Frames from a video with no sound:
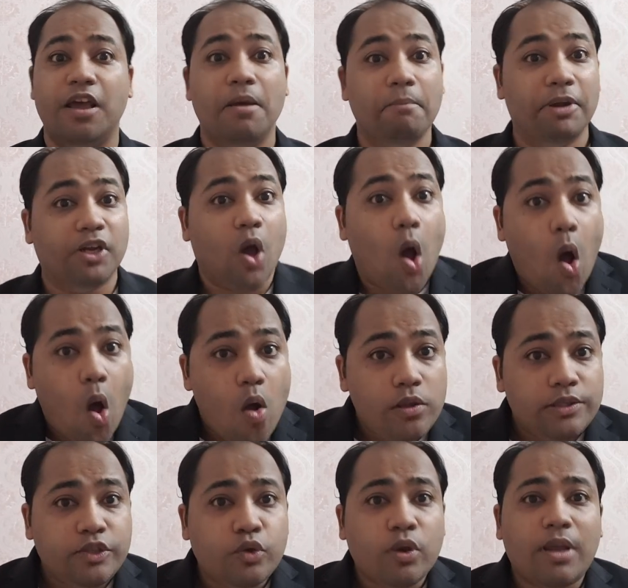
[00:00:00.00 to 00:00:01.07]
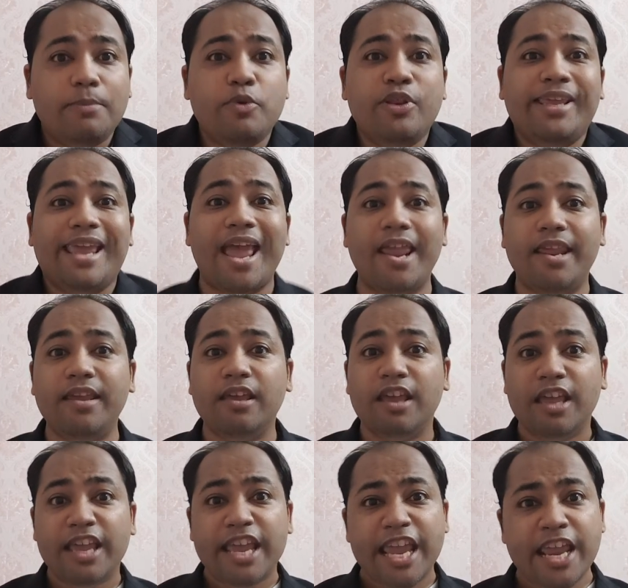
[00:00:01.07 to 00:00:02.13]
but also communicating
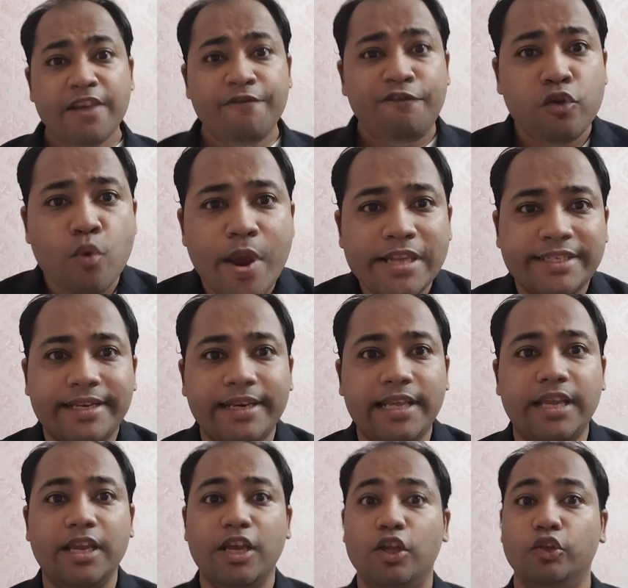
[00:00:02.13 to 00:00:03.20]
influentially